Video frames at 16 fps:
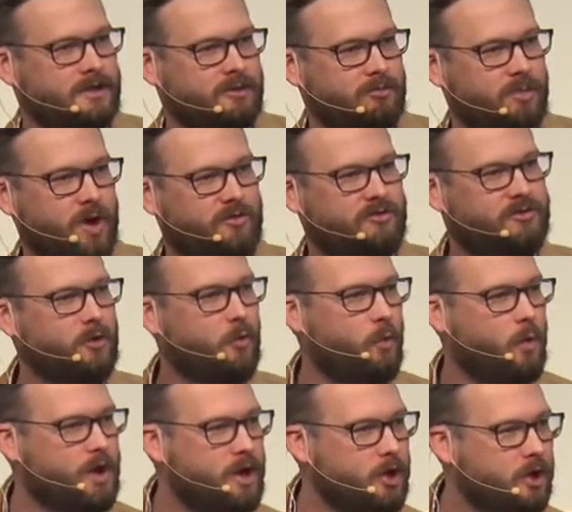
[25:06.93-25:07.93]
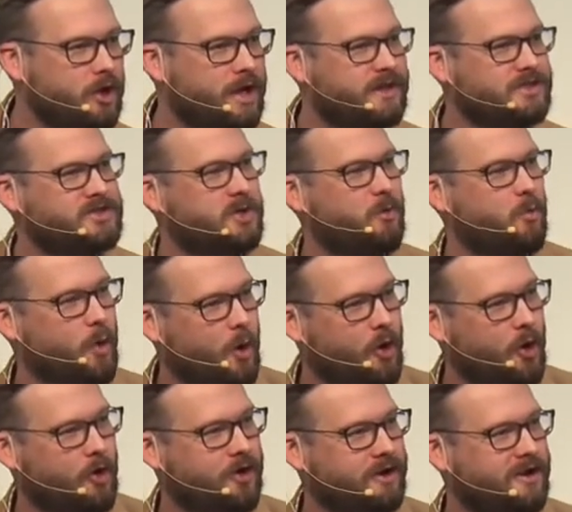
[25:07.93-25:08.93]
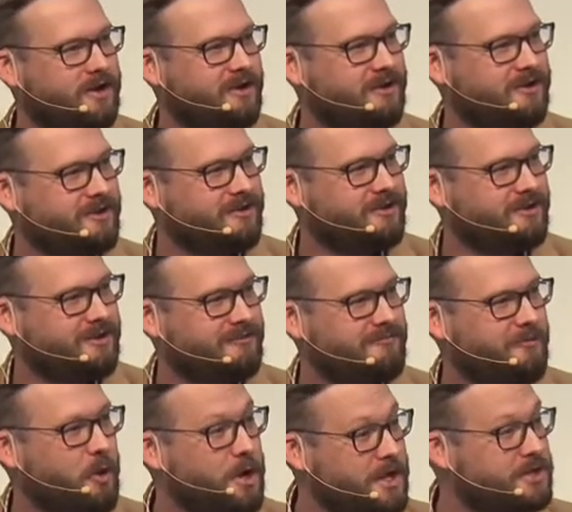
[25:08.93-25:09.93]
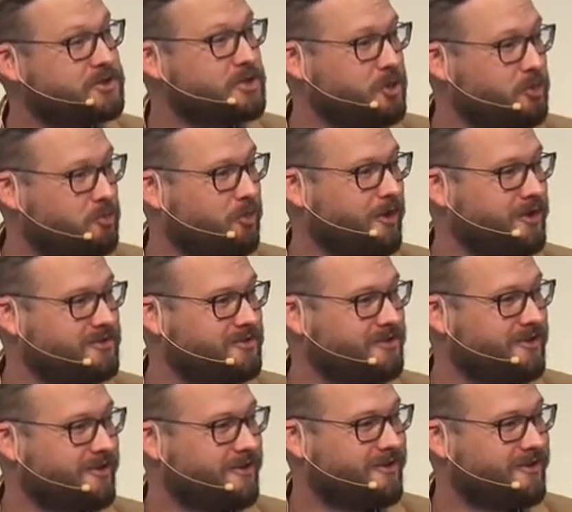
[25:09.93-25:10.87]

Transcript: both to will and to work for his good pleasure.